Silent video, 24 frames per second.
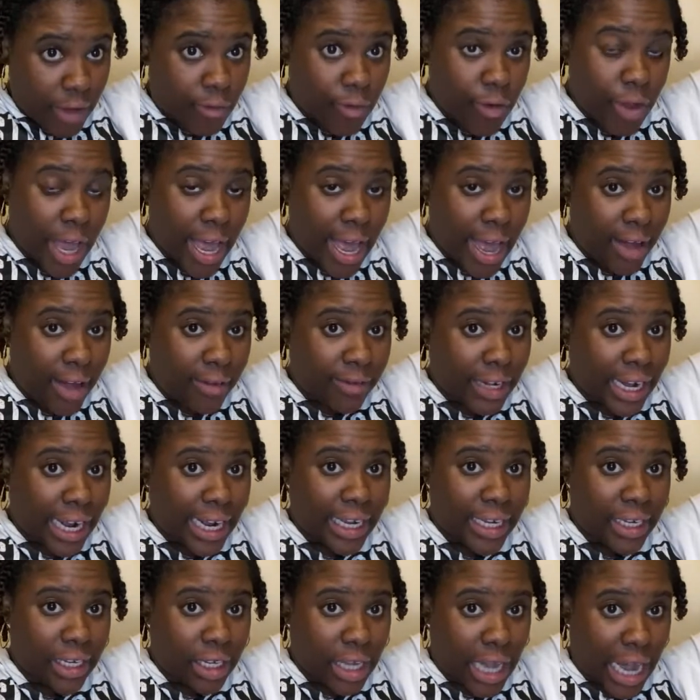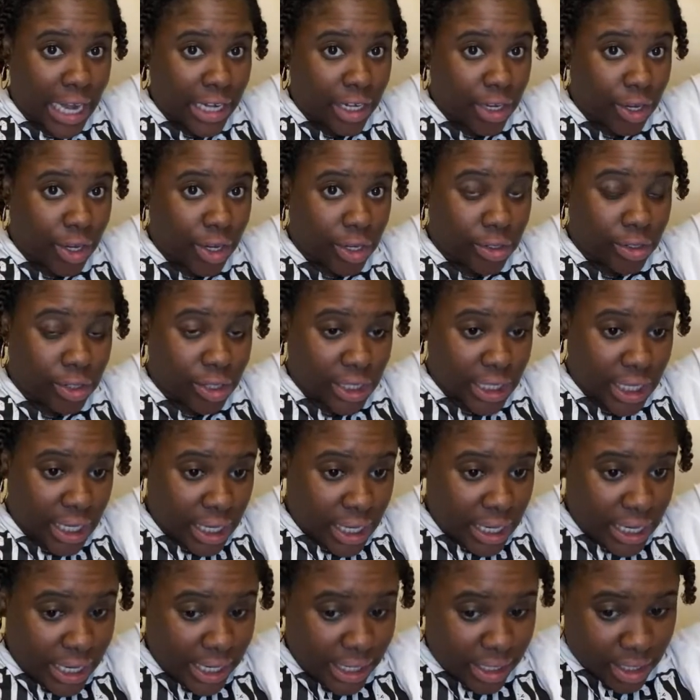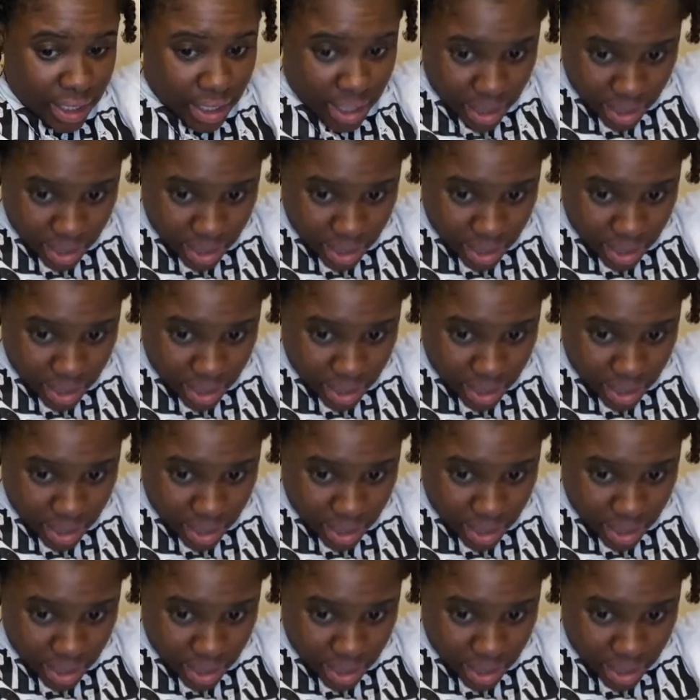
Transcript: you have like I know your son,